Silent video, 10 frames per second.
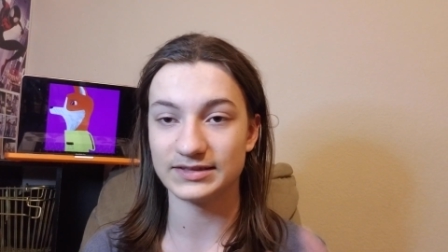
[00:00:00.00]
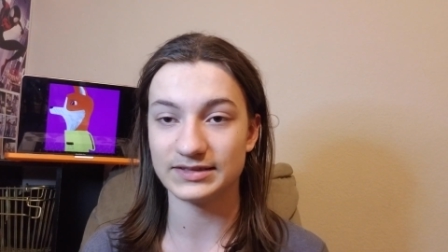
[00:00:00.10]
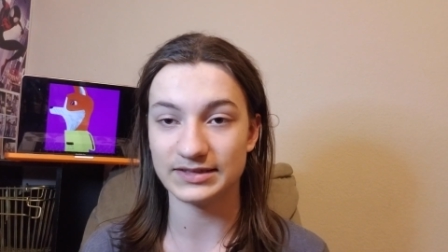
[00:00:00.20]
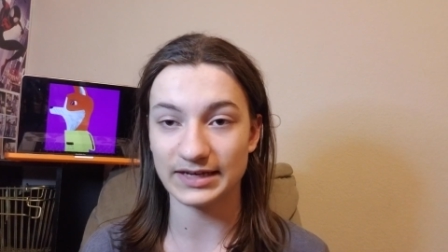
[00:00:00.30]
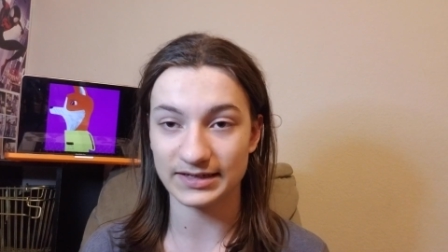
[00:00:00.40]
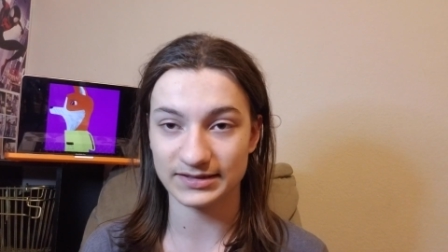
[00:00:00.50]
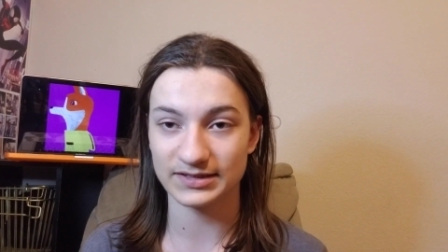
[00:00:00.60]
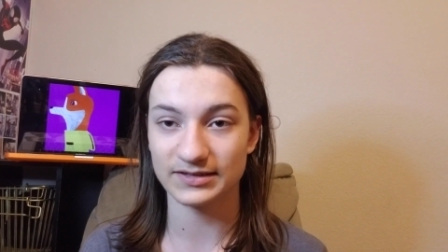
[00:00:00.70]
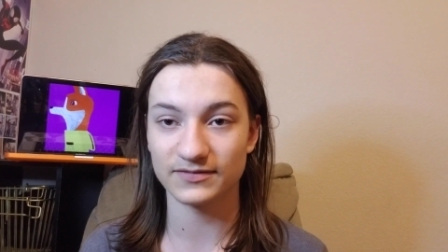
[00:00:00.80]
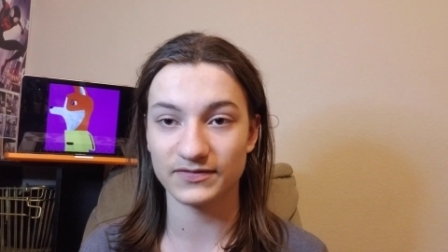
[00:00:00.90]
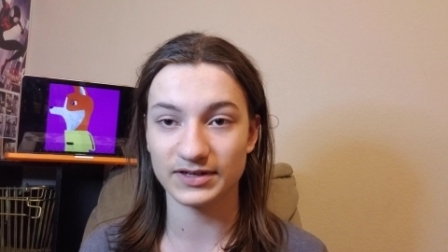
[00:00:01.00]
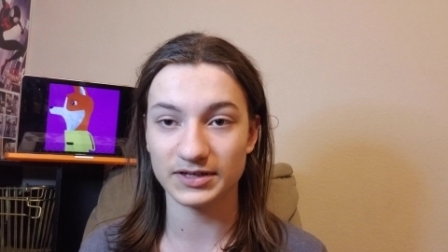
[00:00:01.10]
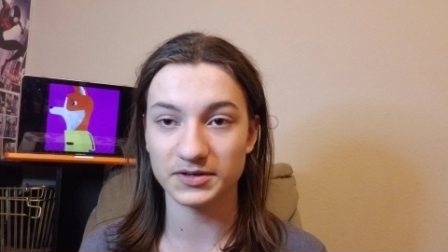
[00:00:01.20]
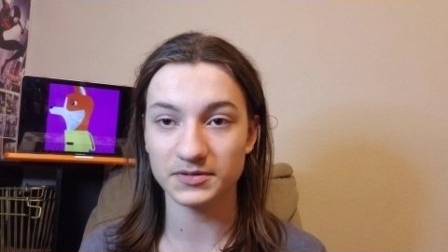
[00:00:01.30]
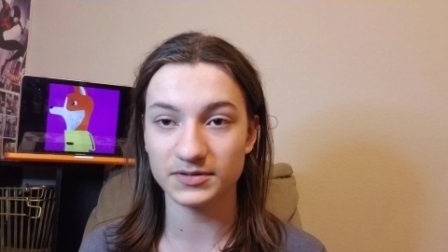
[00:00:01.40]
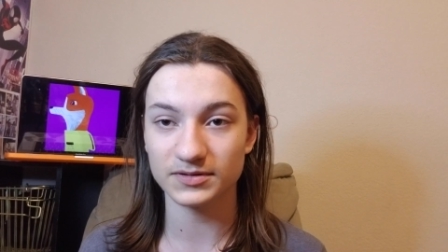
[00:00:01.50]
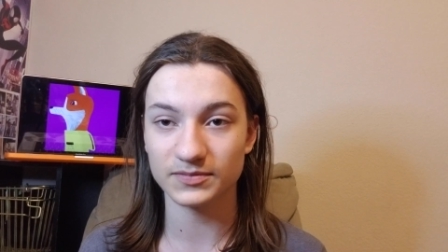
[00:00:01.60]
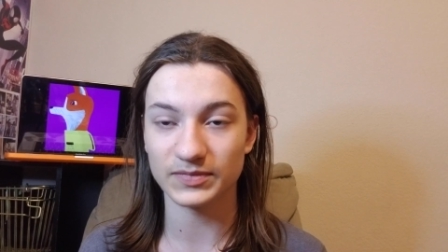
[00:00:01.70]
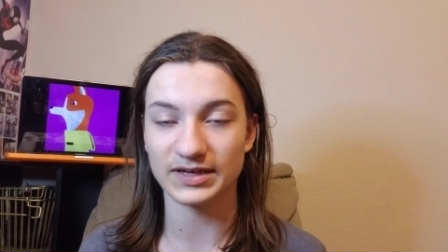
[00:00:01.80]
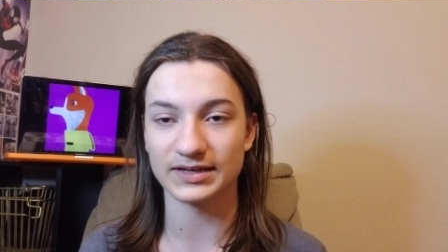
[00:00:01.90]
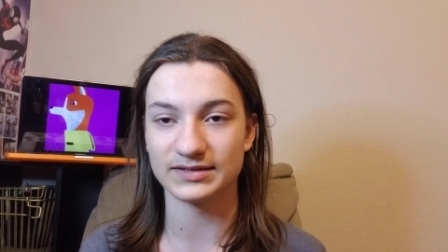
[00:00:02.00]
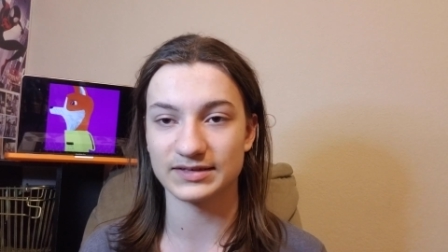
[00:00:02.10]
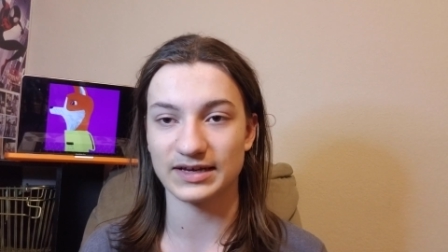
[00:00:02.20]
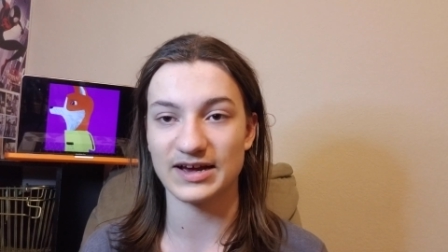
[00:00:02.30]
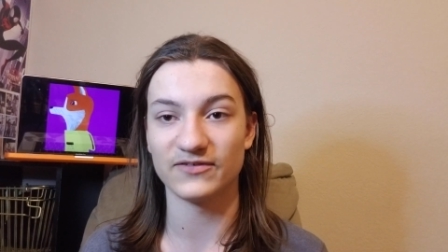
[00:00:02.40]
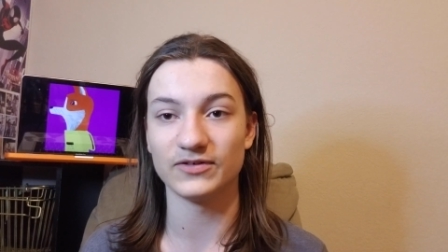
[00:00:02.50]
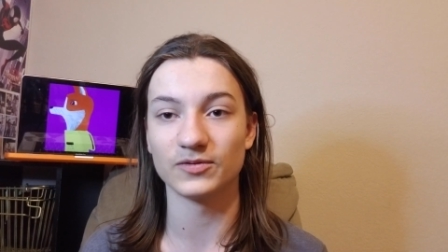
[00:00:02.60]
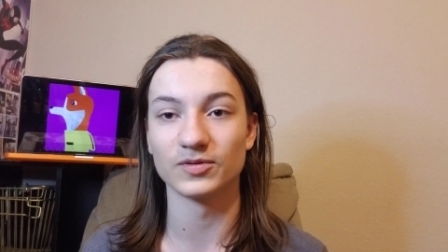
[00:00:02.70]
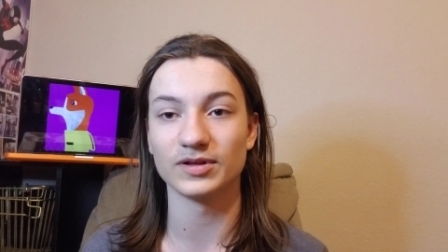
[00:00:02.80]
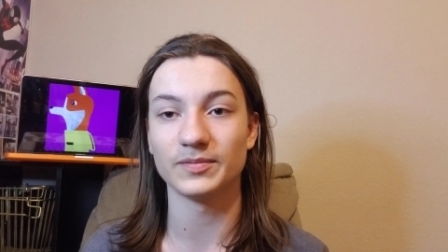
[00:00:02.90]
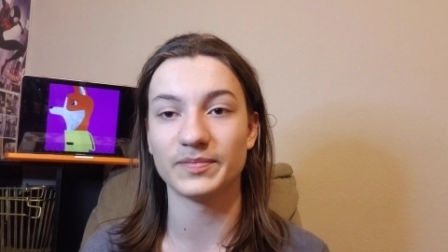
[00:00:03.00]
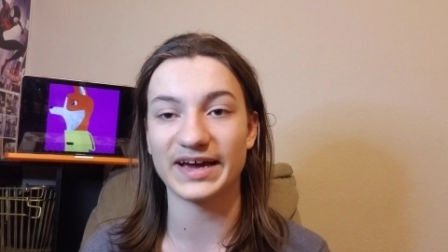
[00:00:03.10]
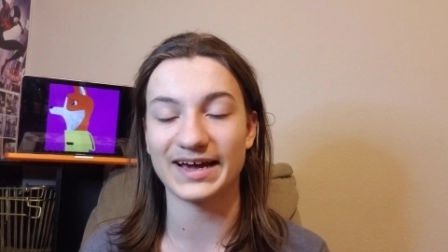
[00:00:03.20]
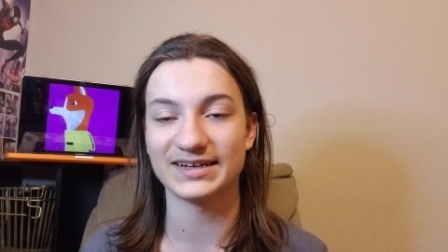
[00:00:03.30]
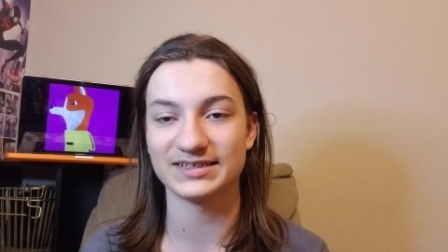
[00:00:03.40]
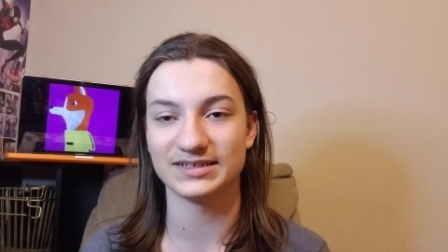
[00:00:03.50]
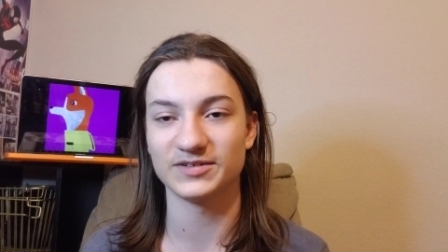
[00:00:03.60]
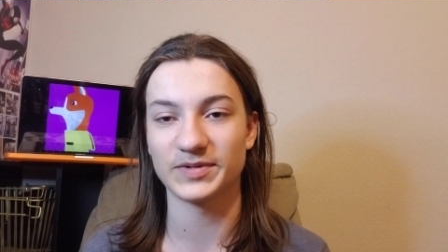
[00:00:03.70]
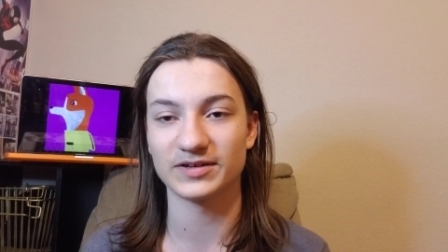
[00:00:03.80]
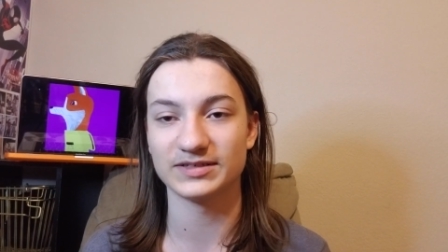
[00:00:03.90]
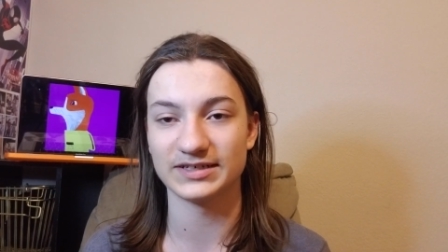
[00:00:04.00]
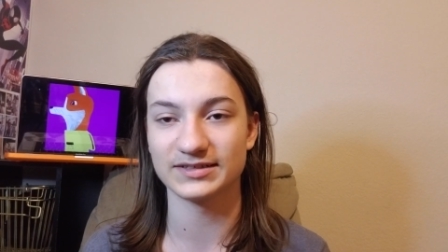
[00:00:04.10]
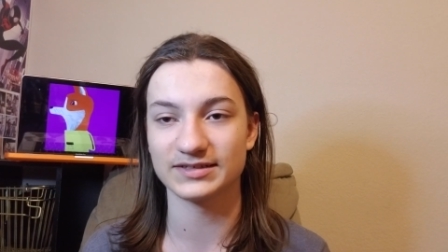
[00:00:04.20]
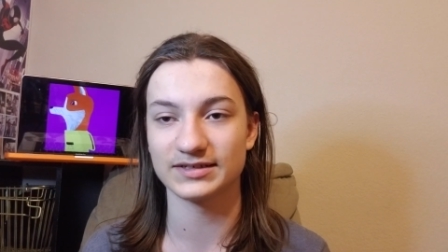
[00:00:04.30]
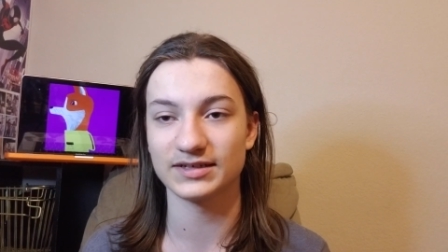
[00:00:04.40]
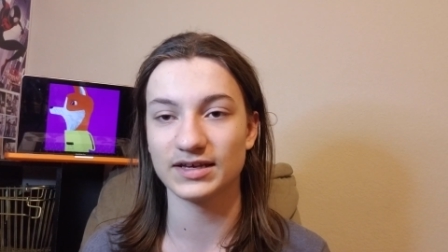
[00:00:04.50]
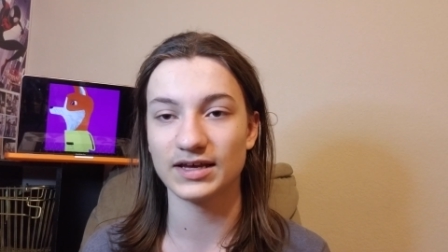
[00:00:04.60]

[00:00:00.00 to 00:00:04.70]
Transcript: dancing videos because I feel really passionate about dancing